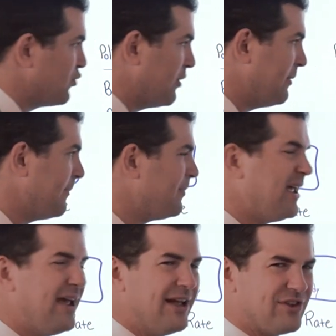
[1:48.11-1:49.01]
premium.
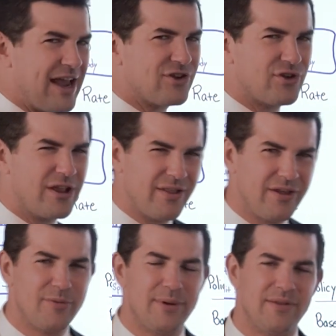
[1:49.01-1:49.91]
It's actually a
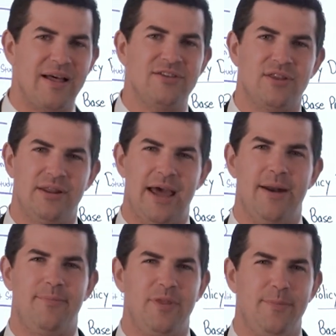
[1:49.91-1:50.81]
little bit less than
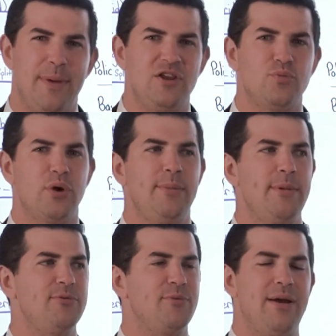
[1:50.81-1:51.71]
that. The base
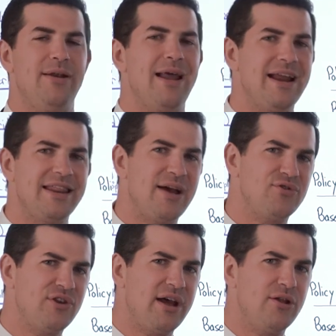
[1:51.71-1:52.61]
premium is about
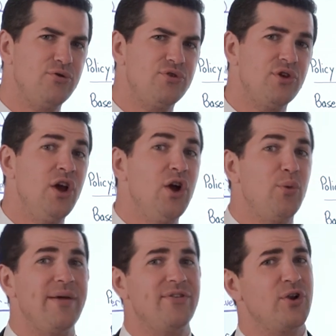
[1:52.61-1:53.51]
$9,000.
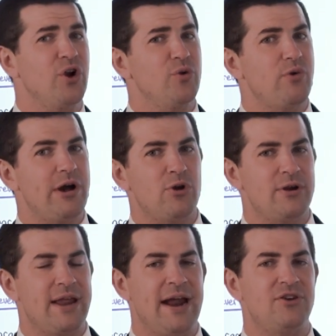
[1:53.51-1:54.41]
We have a term rider
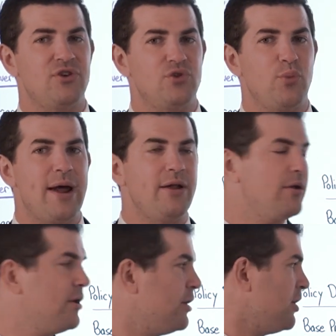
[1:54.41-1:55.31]
attached as
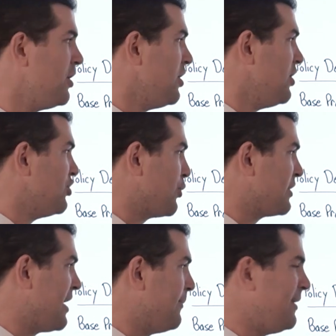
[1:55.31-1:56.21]
well. So
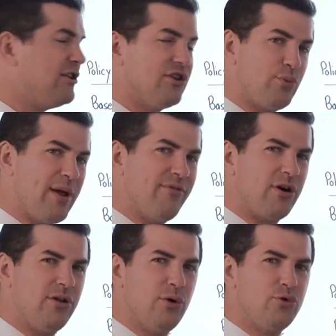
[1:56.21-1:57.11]
what that means is we have a
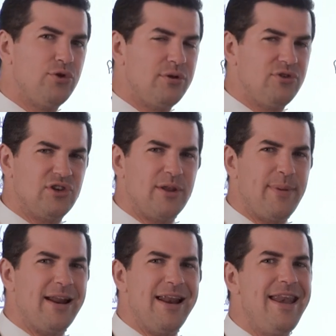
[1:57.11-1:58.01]
close, just
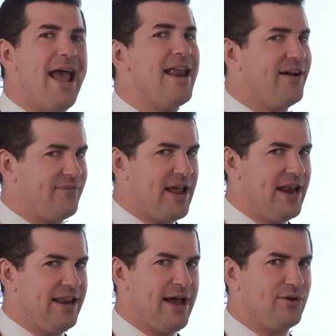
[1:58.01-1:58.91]
about a net of
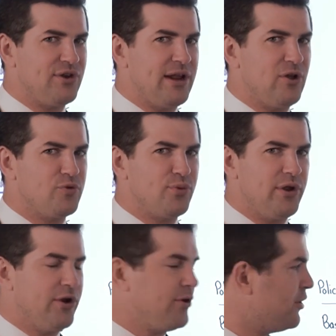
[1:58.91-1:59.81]
$10,000 per
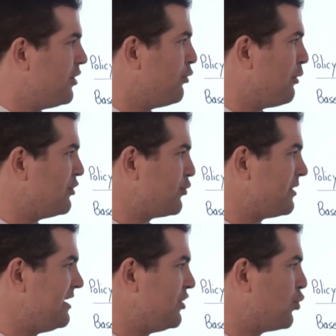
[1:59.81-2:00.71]
year. Whereas
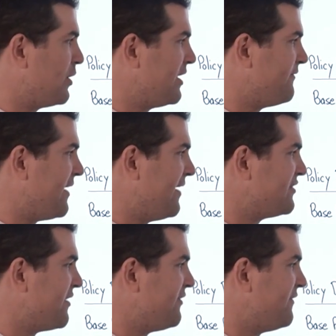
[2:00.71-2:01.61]
with the
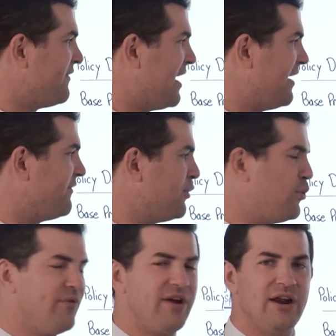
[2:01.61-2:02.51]
2575,
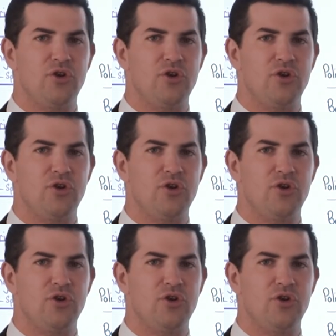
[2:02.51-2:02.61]
we've got a